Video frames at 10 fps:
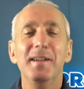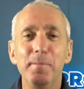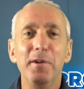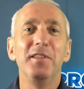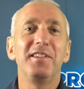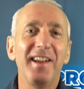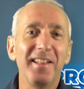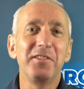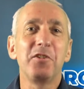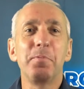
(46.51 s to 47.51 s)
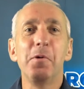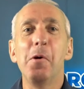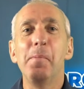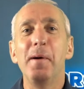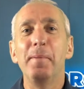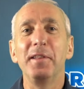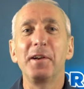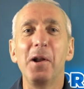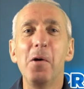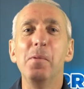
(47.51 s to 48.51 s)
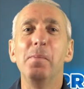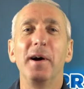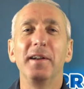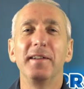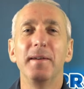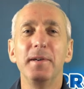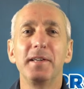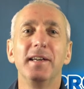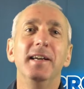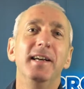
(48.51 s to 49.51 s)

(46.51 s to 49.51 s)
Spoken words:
but the challenges brought about by the global pandemic